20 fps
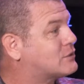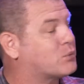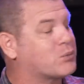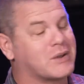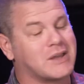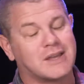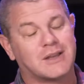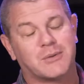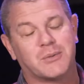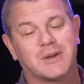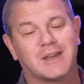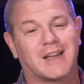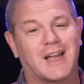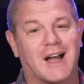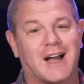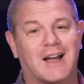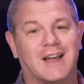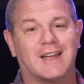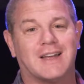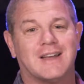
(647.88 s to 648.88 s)
week we
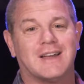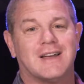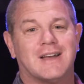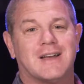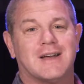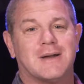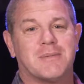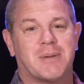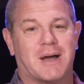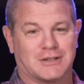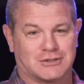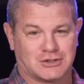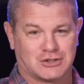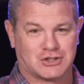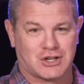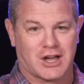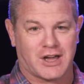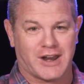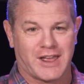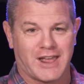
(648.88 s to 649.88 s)
got Pastor
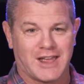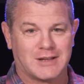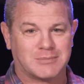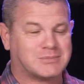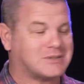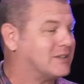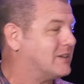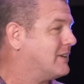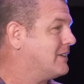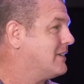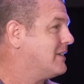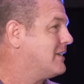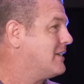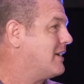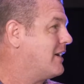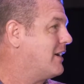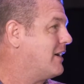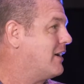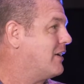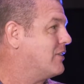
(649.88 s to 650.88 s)
John Hampton
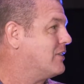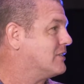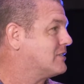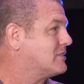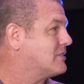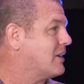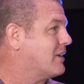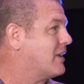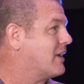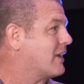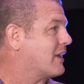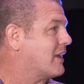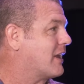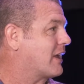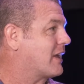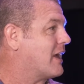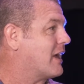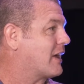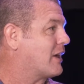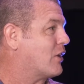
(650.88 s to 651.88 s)
this Sunday going
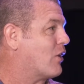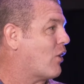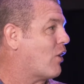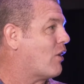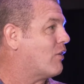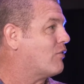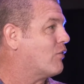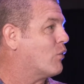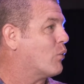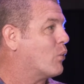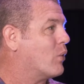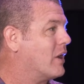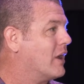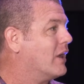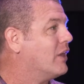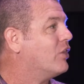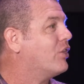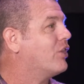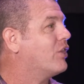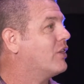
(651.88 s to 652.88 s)
to kick it off
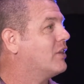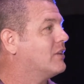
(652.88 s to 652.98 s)
with?